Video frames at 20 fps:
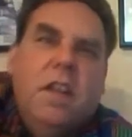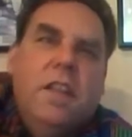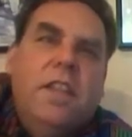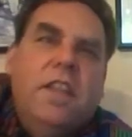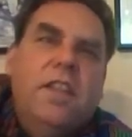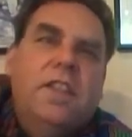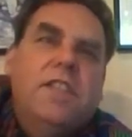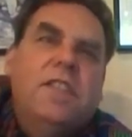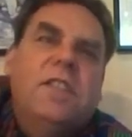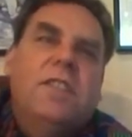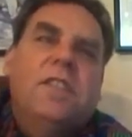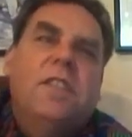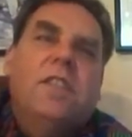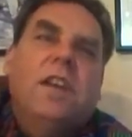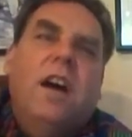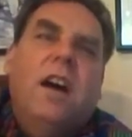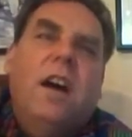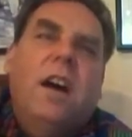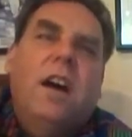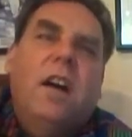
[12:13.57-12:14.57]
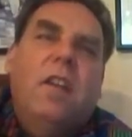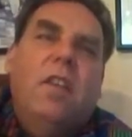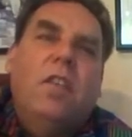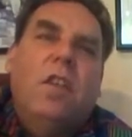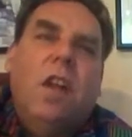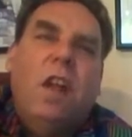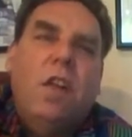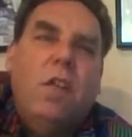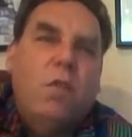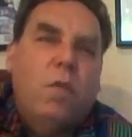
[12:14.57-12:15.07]
This is
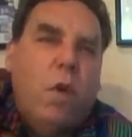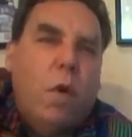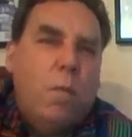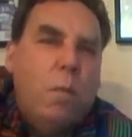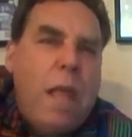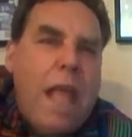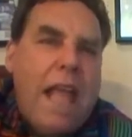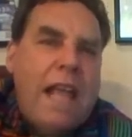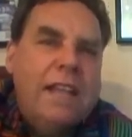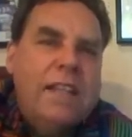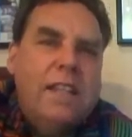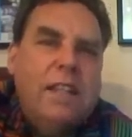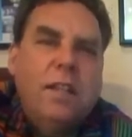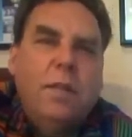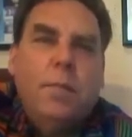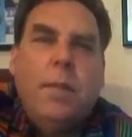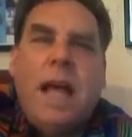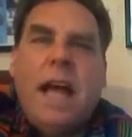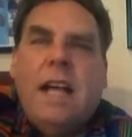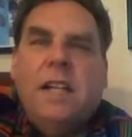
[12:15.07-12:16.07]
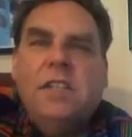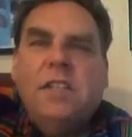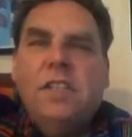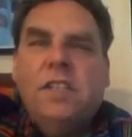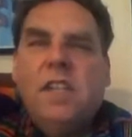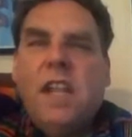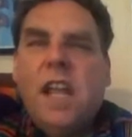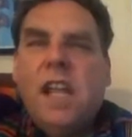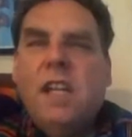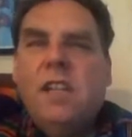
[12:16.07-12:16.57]
romantic
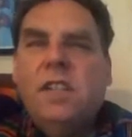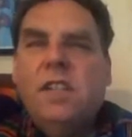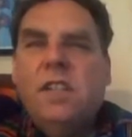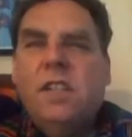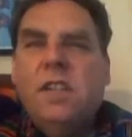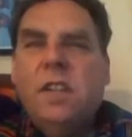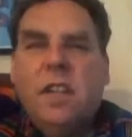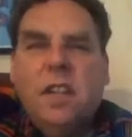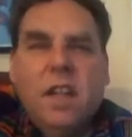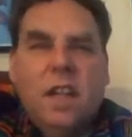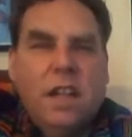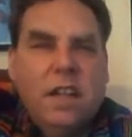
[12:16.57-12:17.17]
imagination